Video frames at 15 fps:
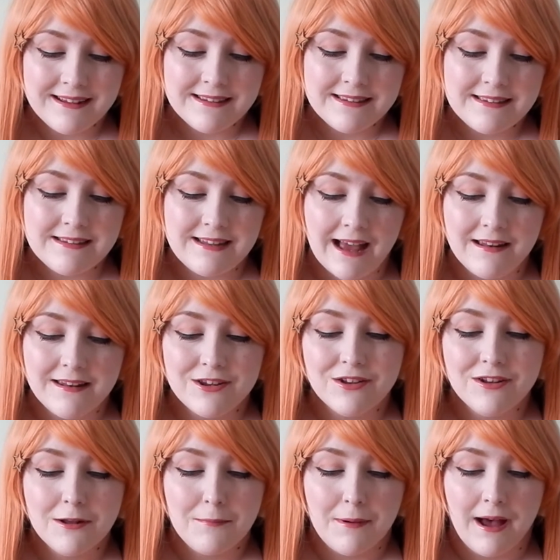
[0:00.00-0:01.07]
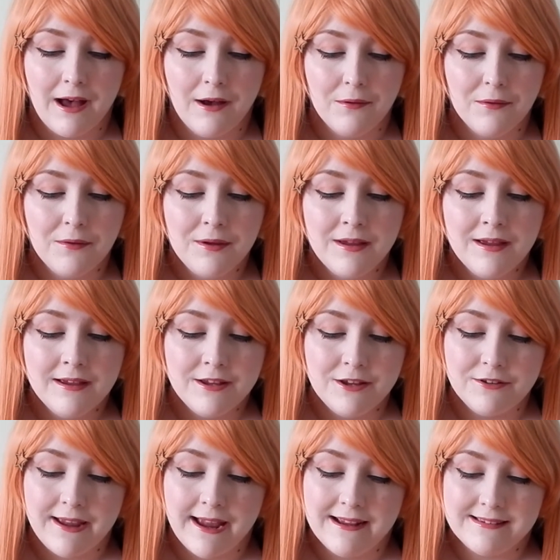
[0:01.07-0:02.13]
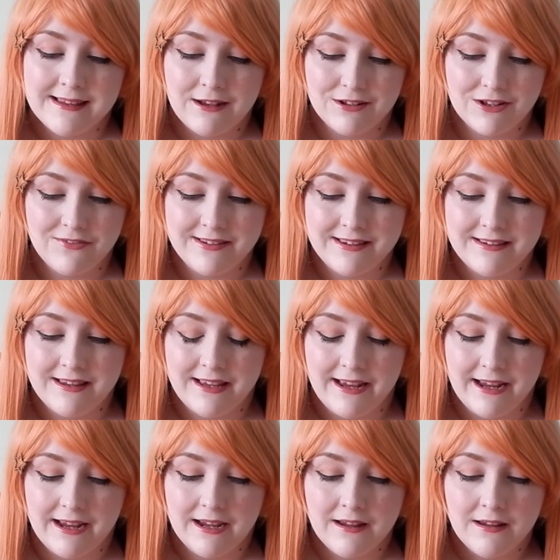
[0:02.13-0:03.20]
Standing on the bow, you gaze out to the sea.